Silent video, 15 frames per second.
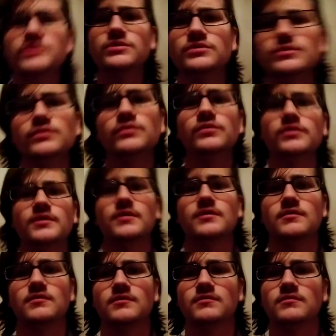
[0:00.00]
to...
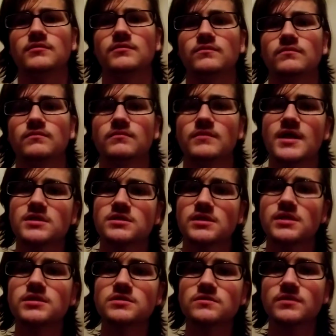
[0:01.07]

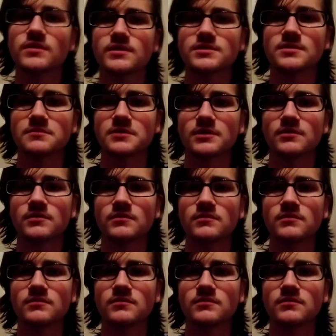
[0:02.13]
Actually, I just realized something.